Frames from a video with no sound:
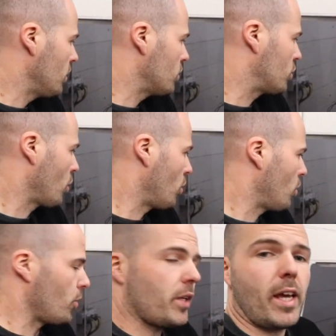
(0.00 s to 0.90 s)

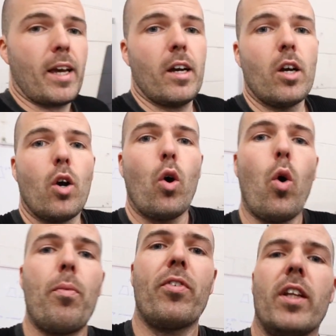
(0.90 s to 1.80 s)
So yeah,
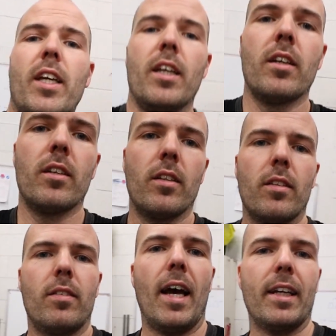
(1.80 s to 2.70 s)
hopefully
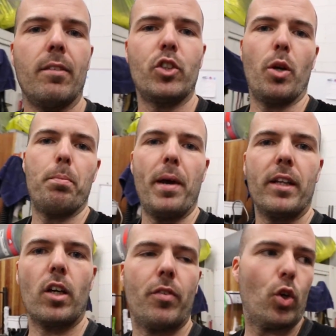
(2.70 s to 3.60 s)
that gives you a
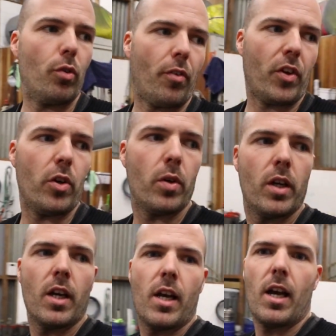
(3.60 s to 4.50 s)
bit of an overview.
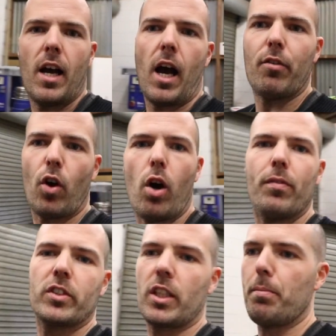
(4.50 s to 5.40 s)
I've
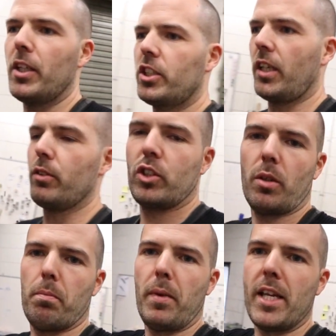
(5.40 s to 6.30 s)
obviously missed out
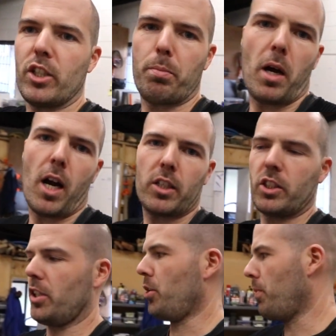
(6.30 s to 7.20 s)
some major
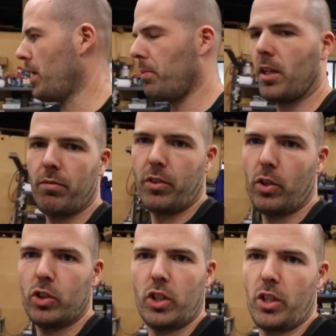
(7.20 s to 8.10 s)
parts and you might be
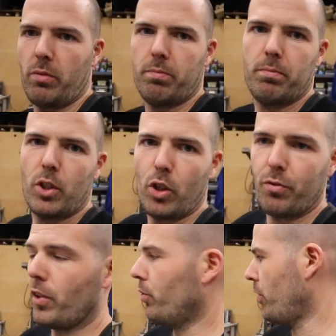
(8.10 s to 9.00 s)
confused and you, you know,
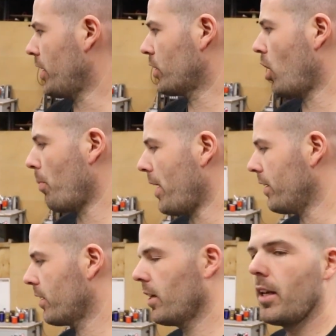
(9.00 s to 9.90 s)
feel free to comment